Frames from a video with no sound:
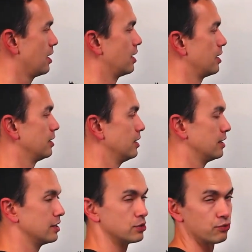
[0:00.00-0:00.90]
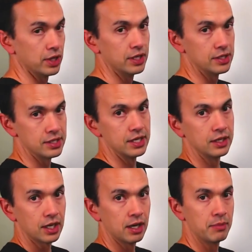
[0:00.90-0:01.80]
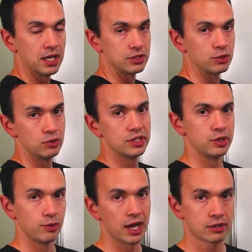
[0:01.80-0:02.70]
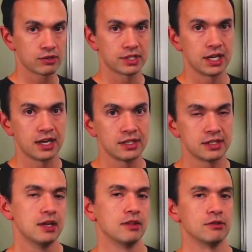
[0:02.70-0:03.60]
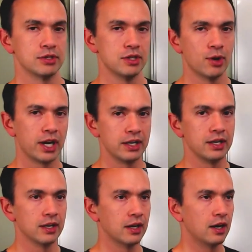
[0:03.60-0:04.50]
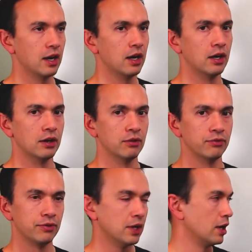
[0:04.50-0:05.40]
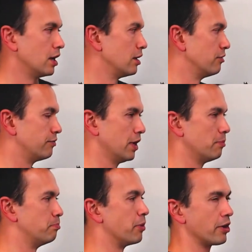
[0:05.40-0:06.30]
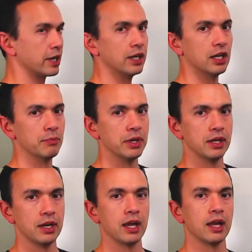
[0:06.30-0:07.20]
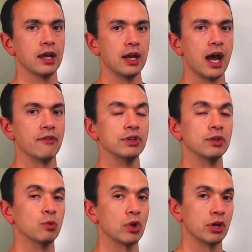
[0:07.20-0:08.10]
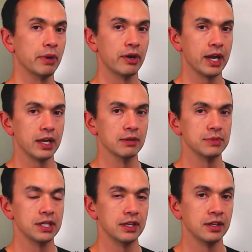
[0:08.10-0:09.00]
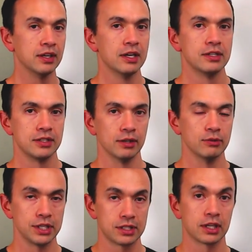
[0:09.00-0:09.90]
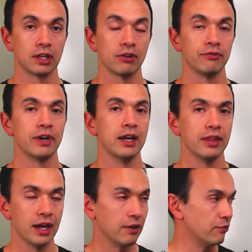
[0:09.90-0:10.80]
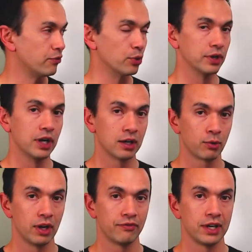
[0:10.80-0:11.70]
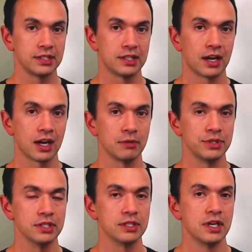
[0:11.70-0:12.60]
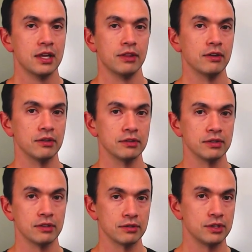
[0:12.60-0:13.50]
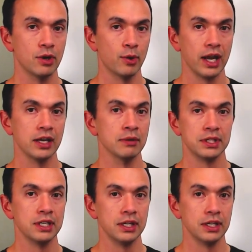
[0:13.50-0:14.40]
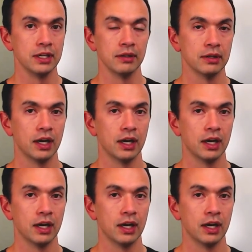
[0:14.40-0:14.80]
it is income as soon as you exercise, there's no idea of a bargain element and having to worry about AMT. So just to clarify that for non-qualified stock options, there's no AMT